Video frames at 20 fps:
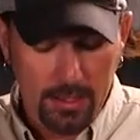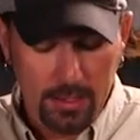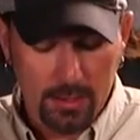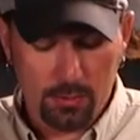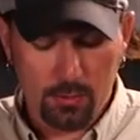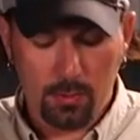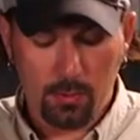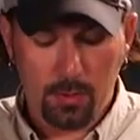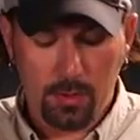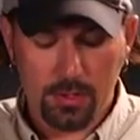
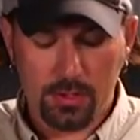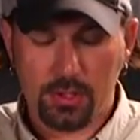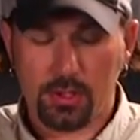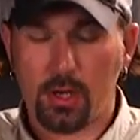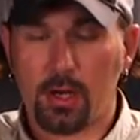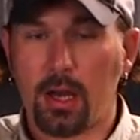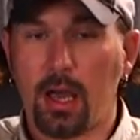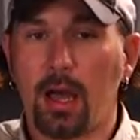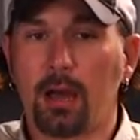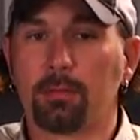is we want to
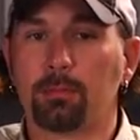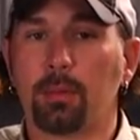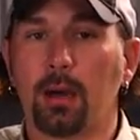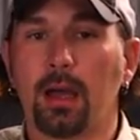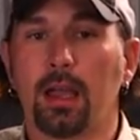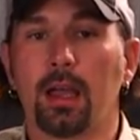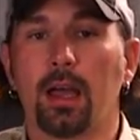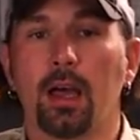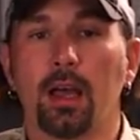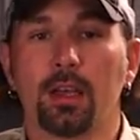start off
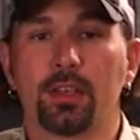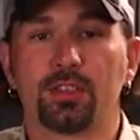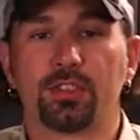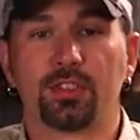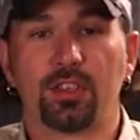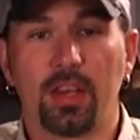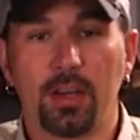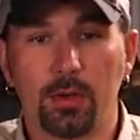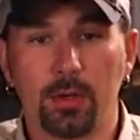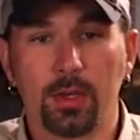by
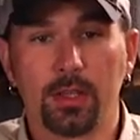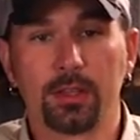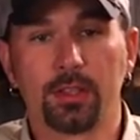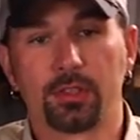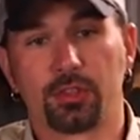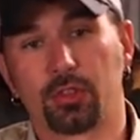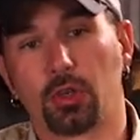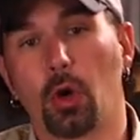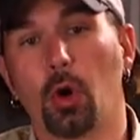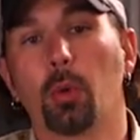centering the
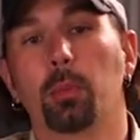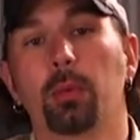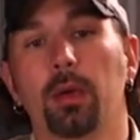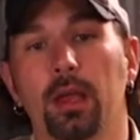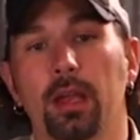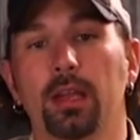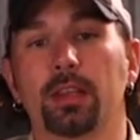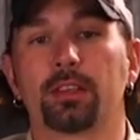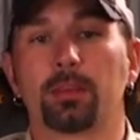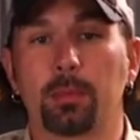scope
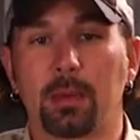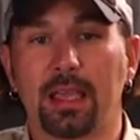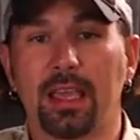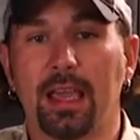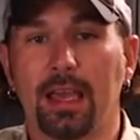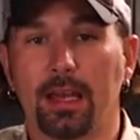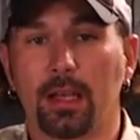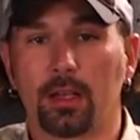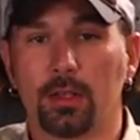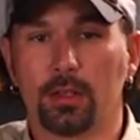in its
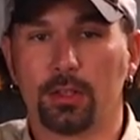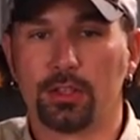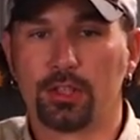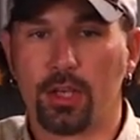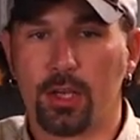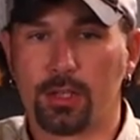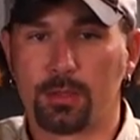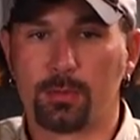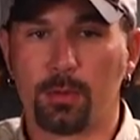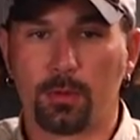mechanical
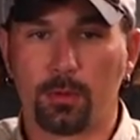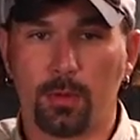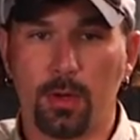adjustment